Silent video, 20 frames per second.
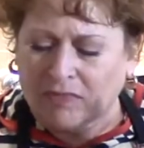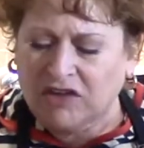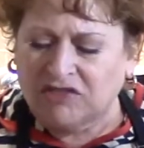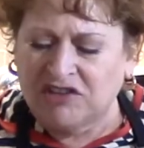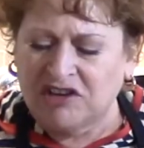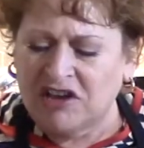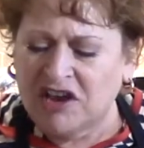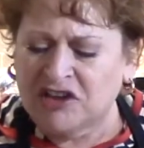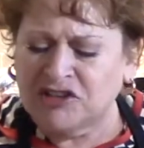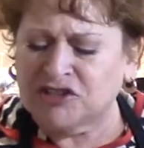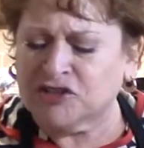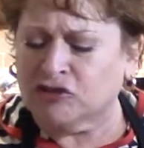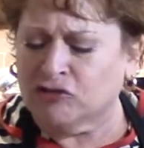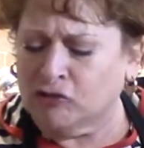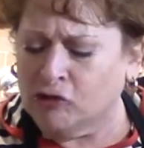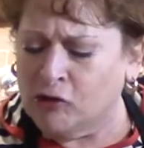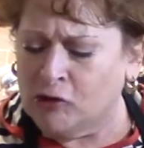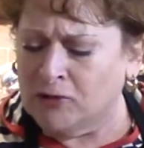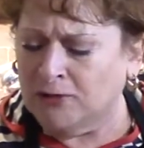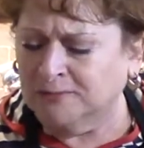The
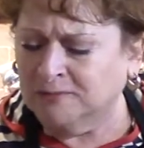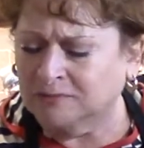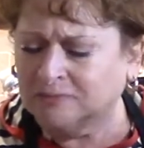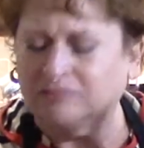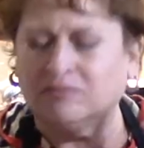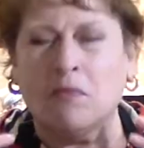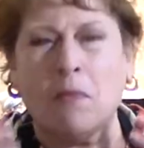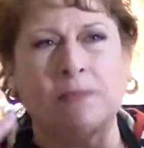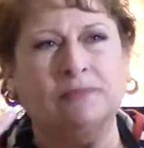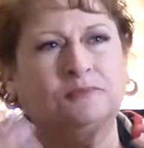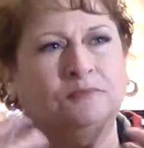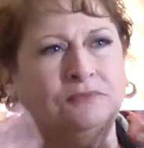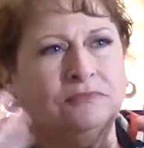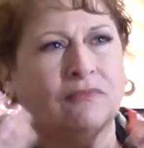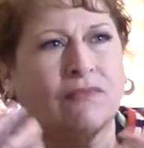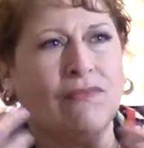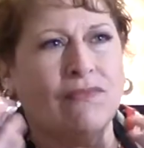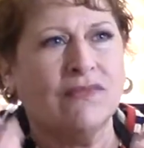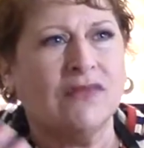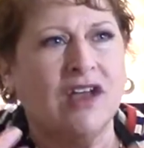escarole
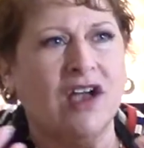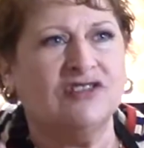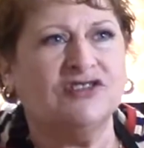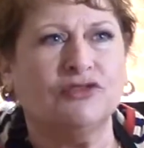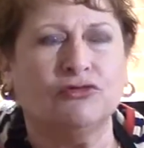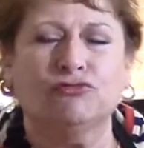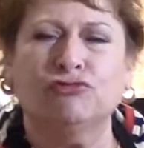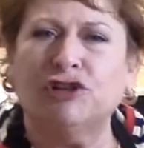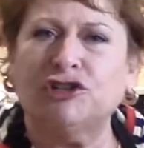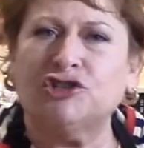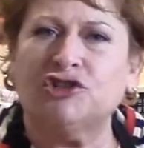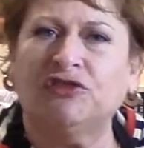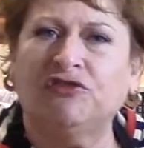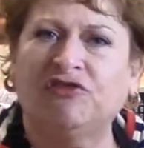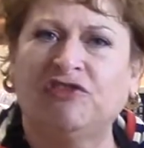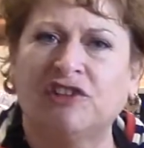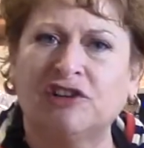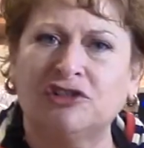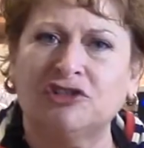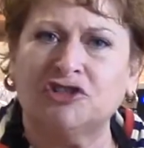has a rich
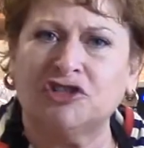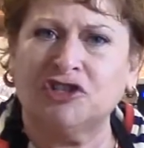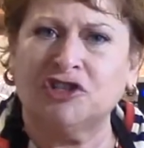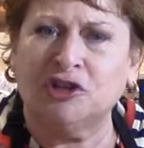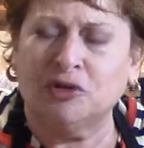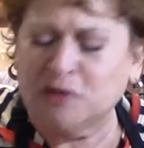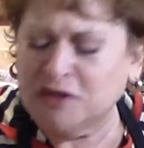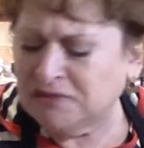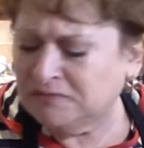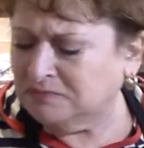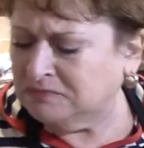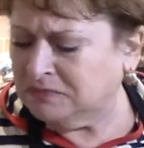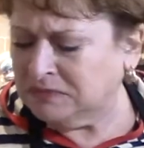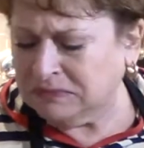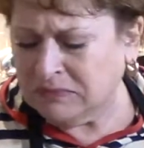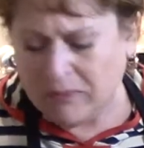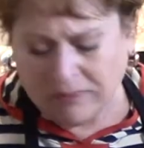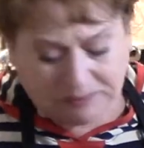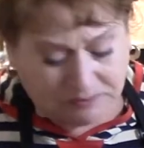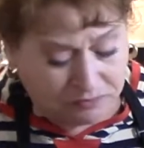finish to it.
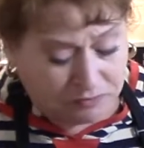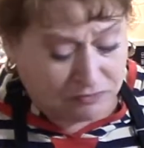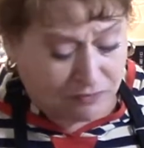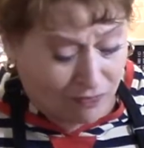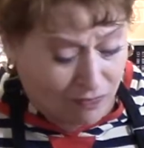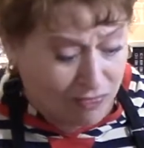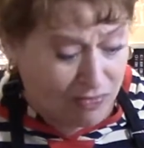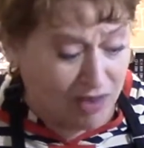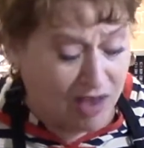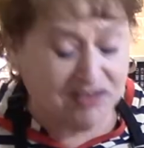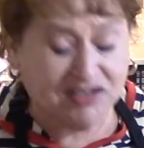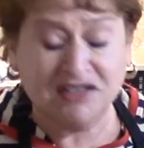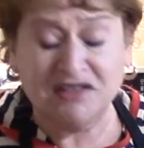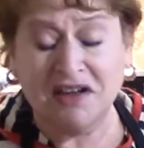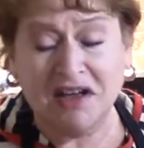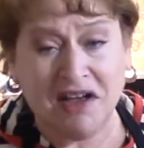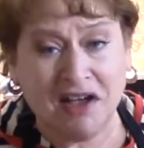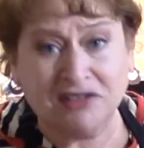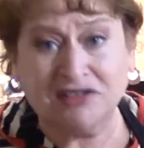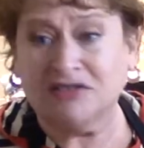It's
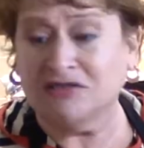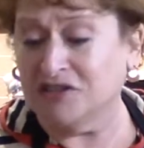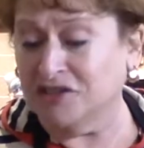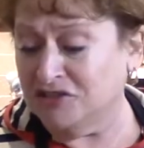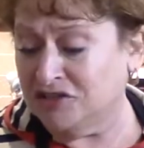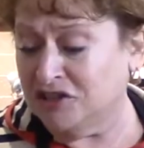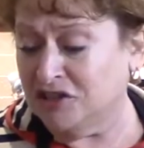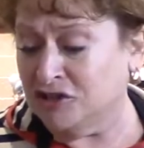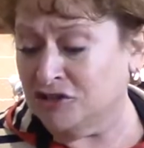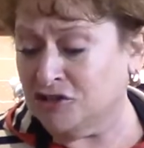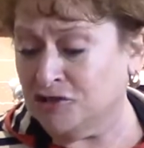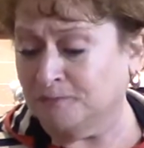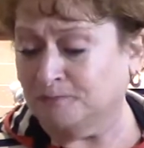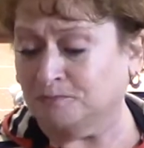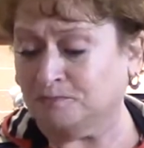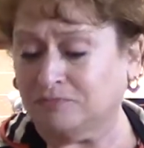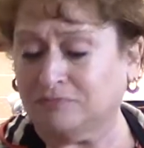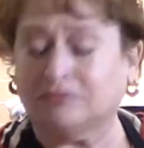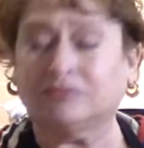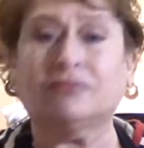an excellent dish.
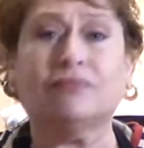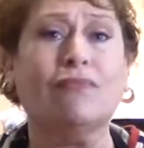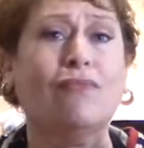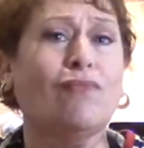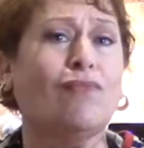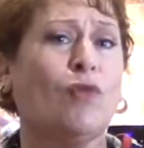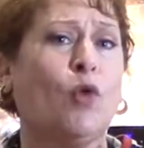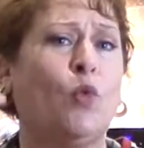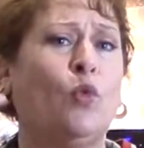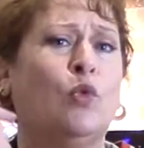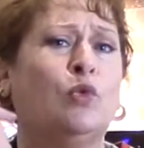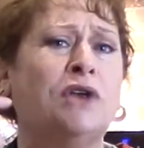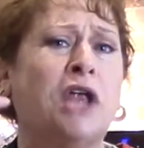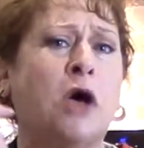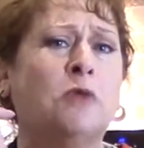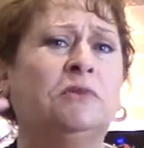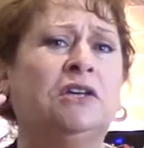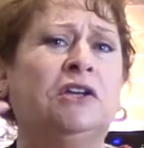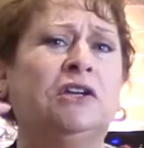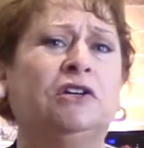Well,
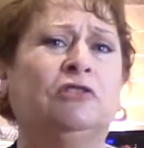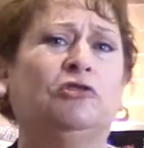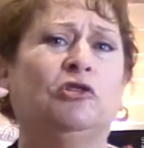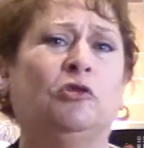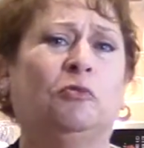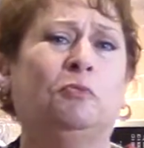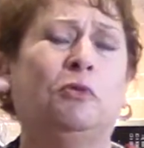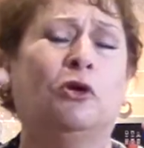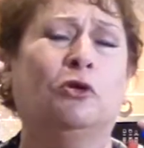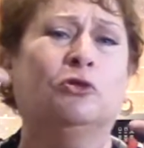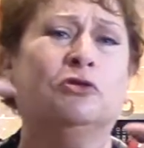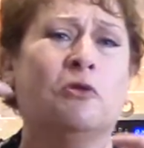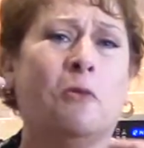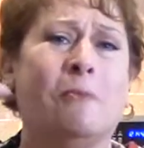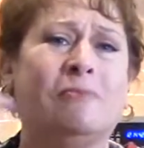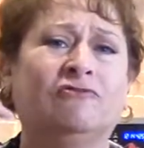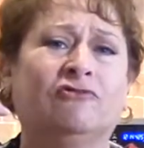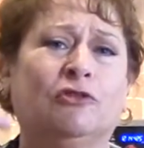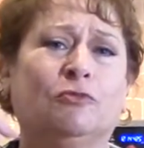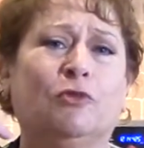now I'm getting a little
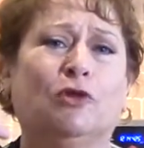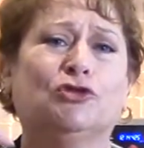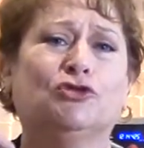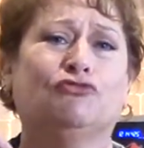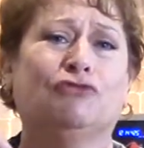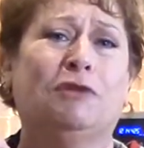poke from those